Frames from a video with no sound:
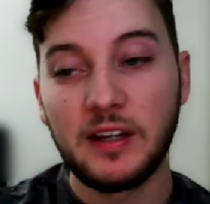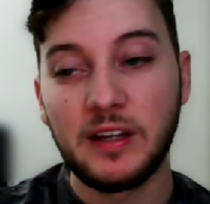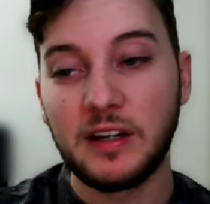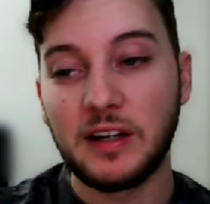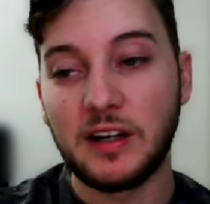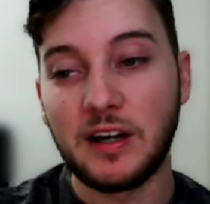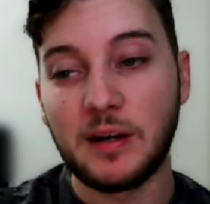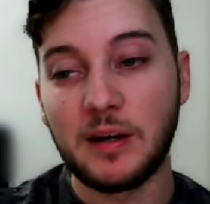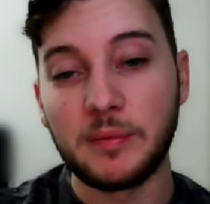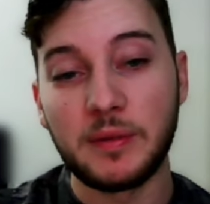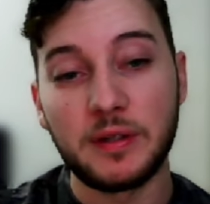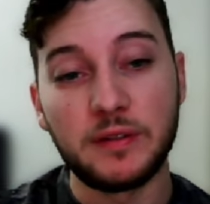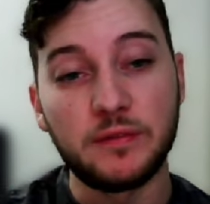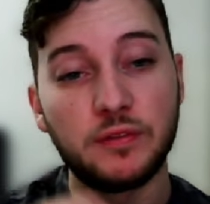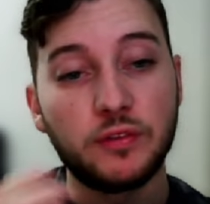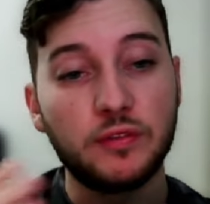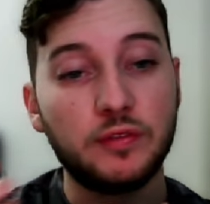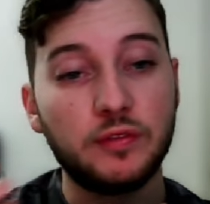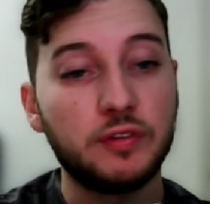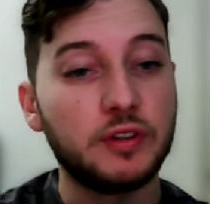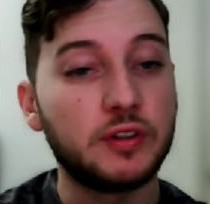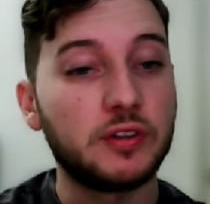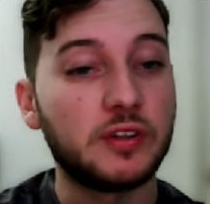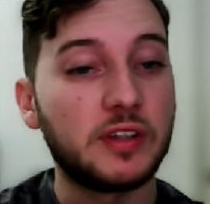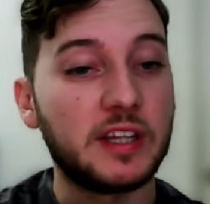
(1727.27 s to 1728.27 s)
And if you
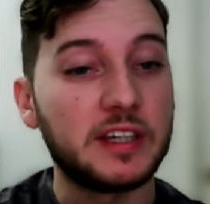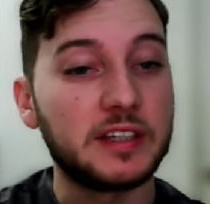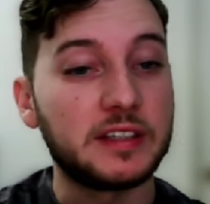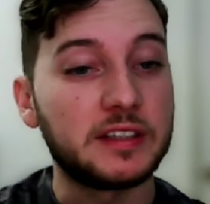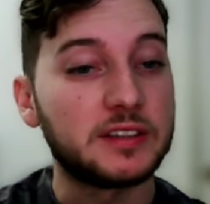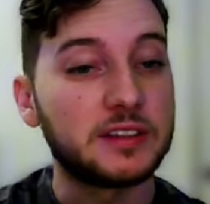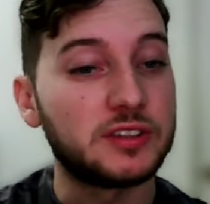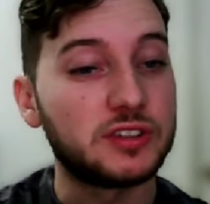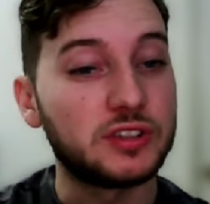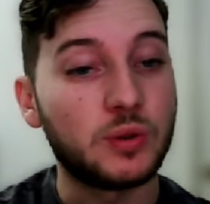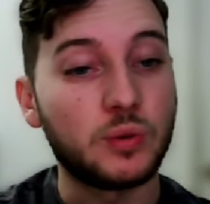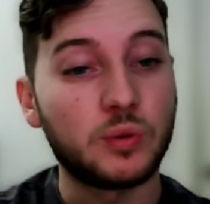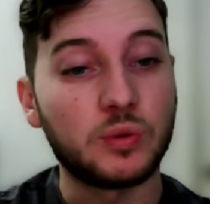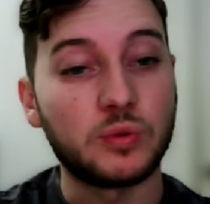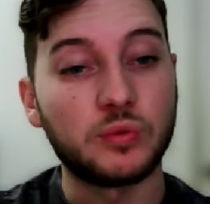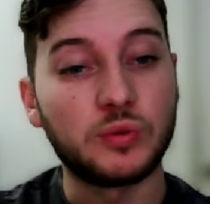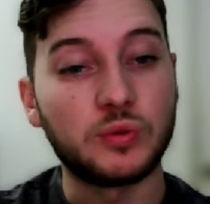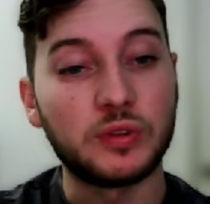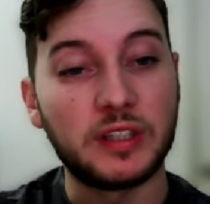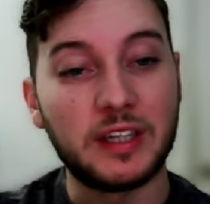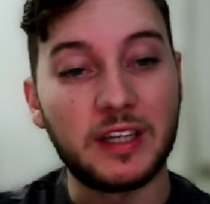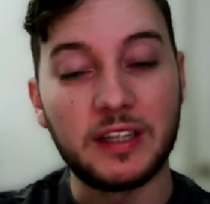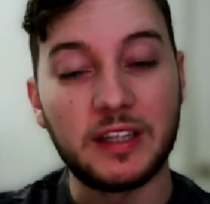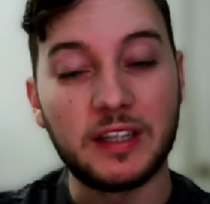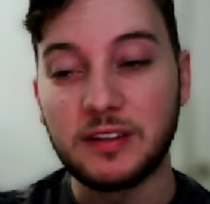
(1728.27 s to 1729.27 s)
feel like someone would
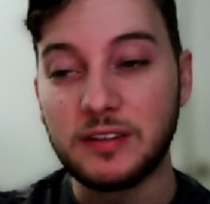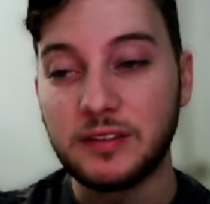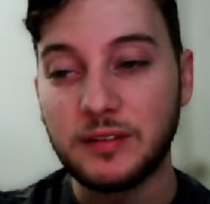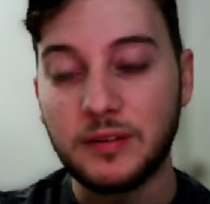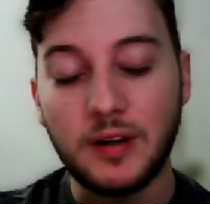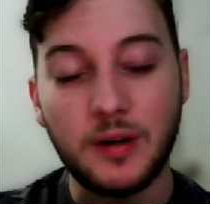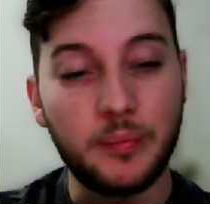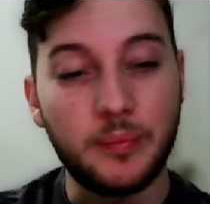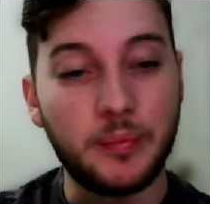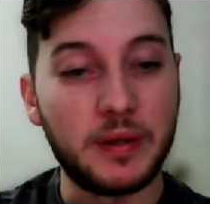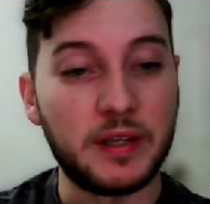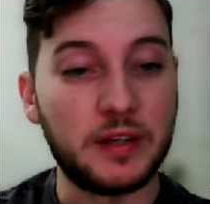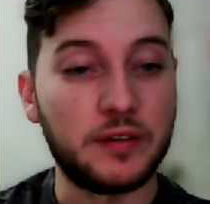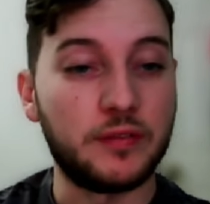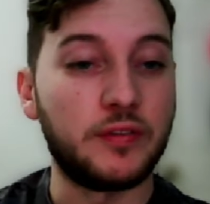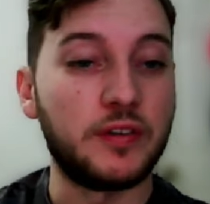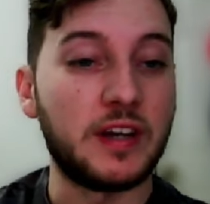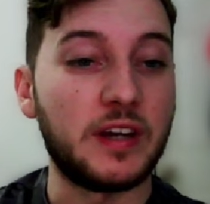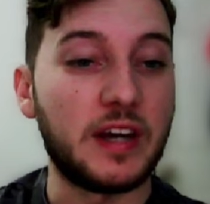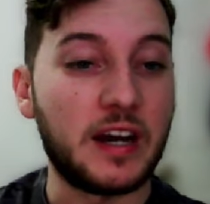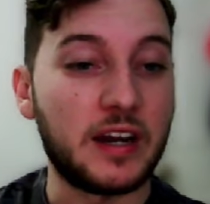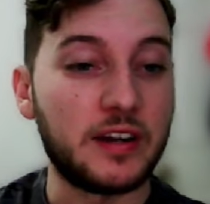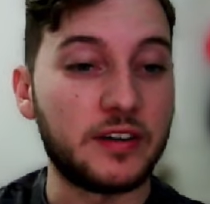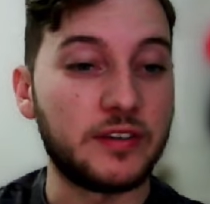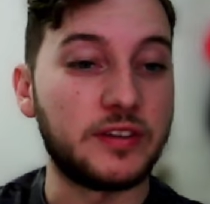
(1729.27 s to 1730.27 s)
get a benefit
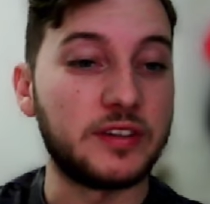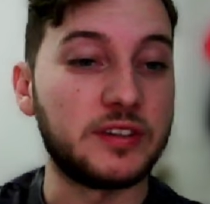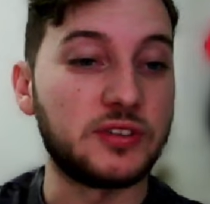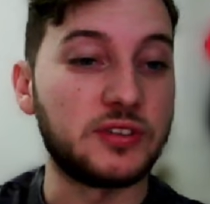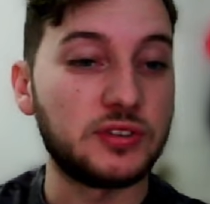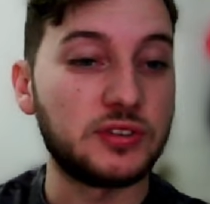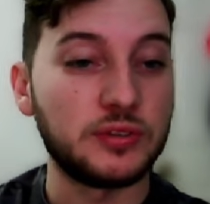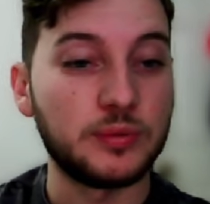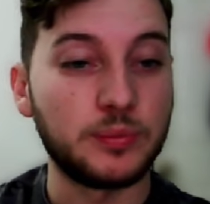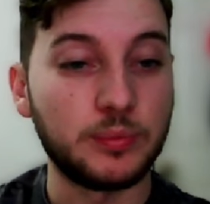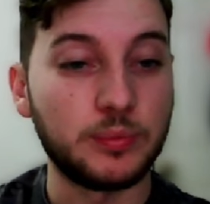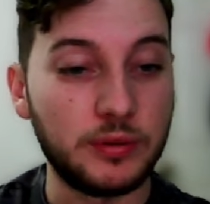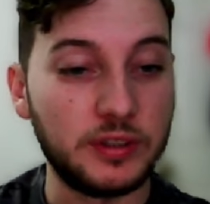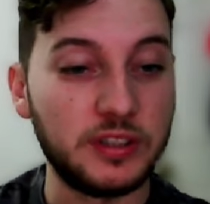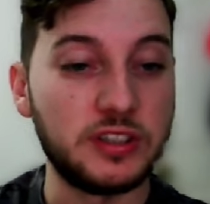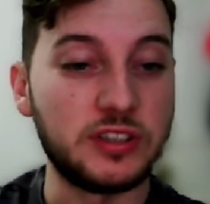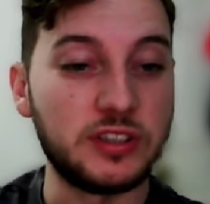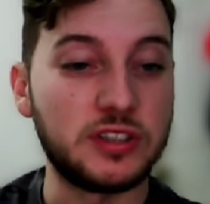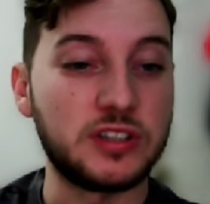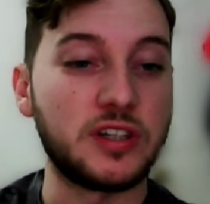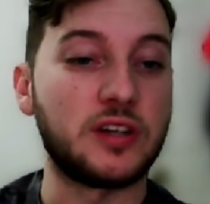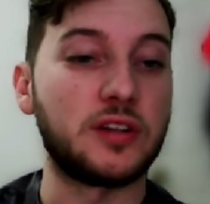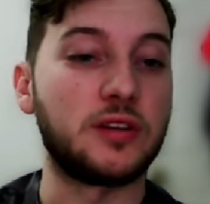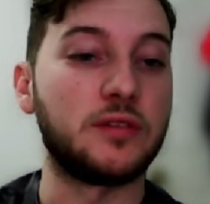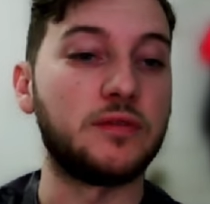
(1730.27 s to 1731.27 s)
out of this, please
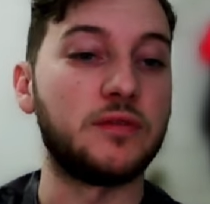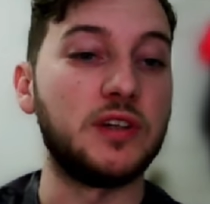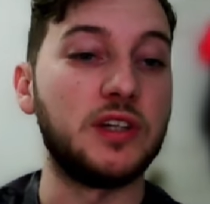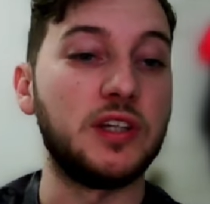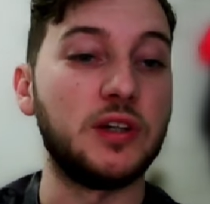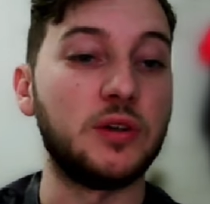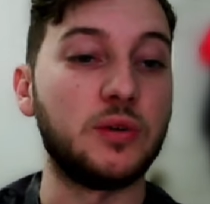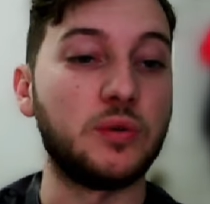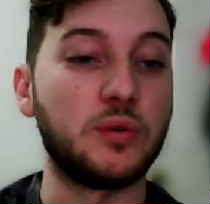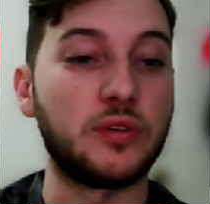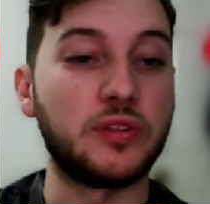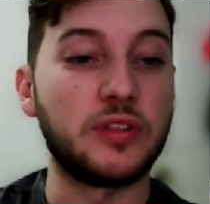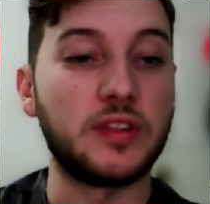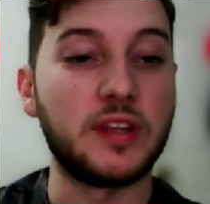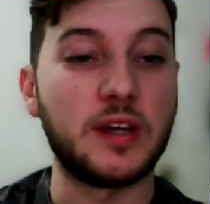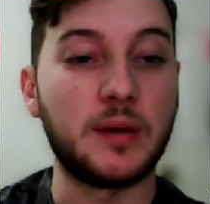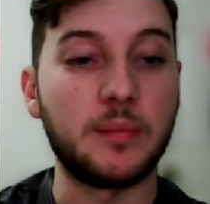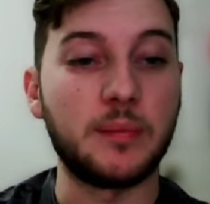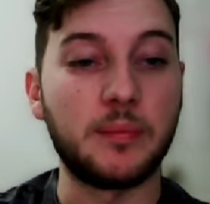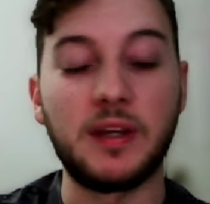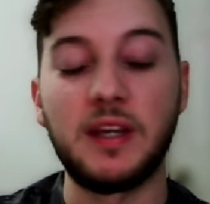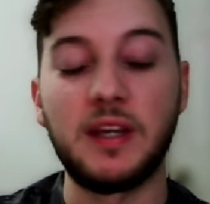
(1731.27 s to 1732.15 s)
share the video with them.